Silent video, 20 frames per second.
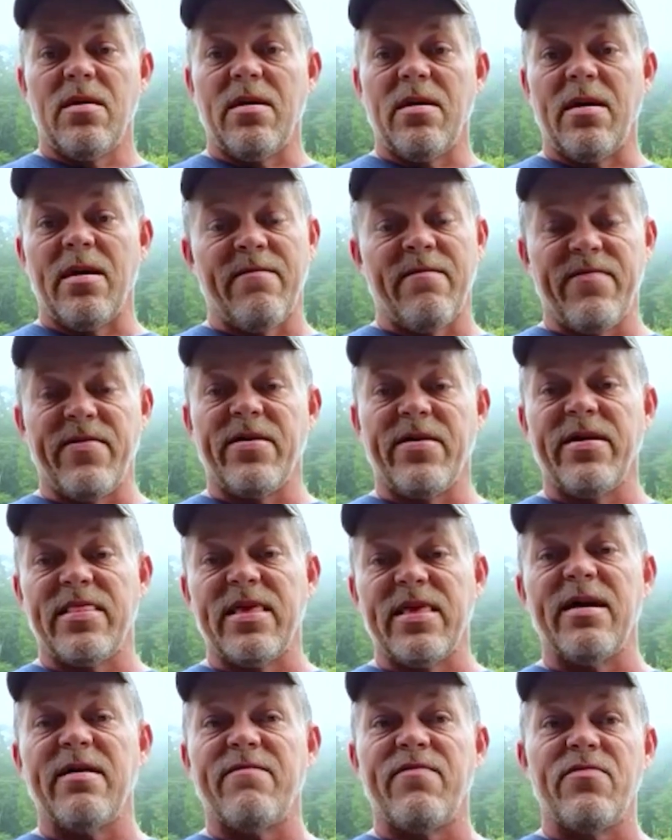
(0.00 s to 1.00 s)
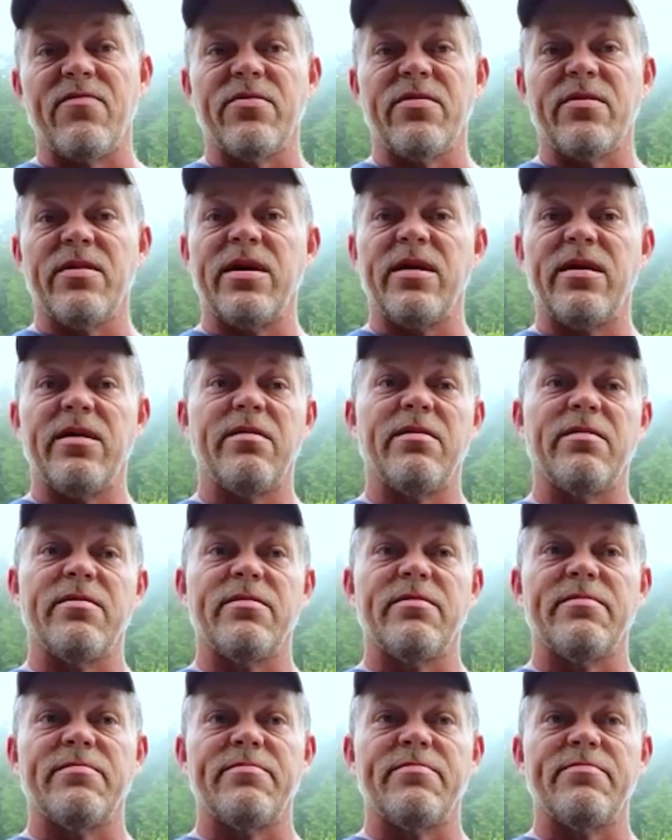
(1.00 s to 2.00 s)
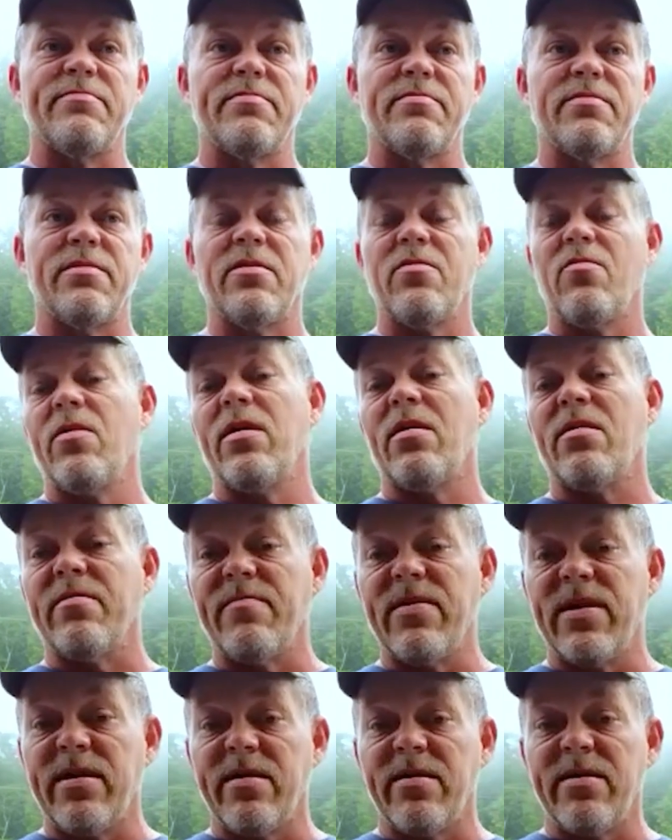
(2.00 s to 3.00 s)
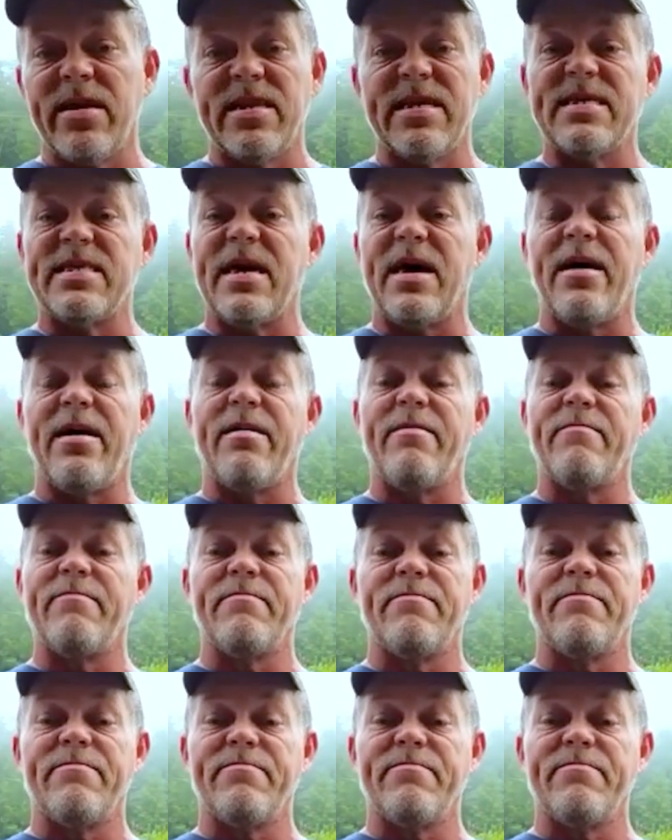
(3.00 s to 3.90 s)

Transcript: I'm very thankful they're here and they're welcome here anytime.